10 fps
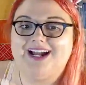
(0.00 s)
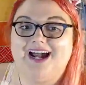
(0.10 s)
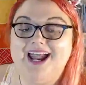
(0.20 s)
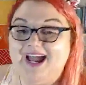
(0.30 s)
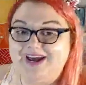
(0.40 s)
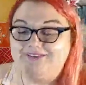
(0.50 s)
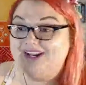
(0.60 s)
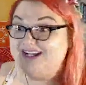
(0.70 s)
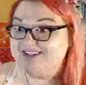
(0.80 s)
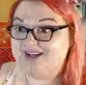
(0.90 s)
I have
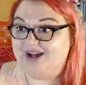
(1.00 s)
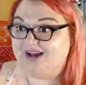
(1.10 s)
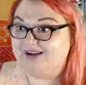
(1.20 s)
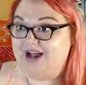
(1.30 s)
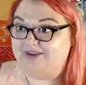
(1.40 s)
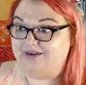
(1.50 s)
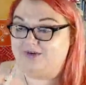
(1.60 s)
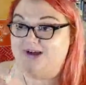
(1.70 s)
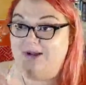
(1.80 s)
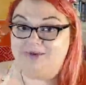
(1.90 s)

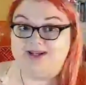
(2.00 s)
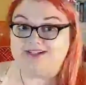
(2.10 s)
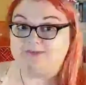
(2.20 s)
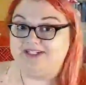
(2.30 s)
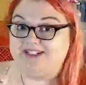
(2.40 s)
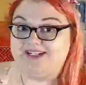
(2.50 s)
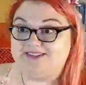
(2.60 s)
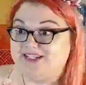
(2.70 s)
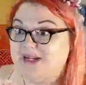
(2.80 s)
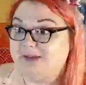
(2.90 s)
complex
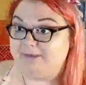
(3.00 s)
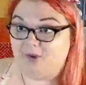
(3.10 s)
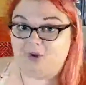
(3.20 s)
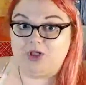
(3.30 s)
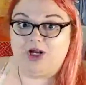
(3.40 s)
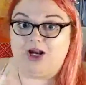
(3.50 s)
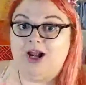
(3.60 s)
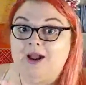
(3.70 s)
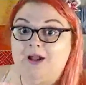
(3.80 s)
PTSD, bipolar,